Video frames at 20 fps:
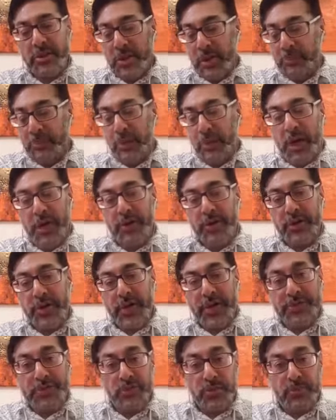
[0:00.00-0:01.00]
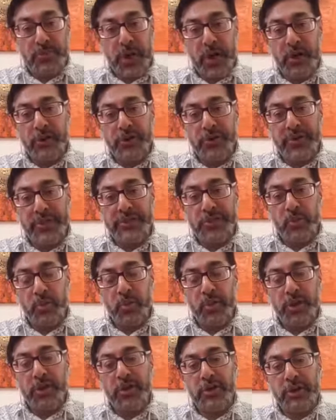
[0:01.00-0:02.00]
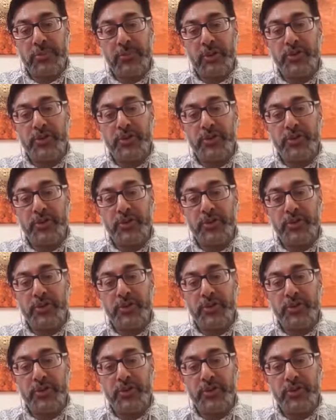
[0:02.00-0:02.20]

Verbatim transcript: You know, prioritize your priorities and work on the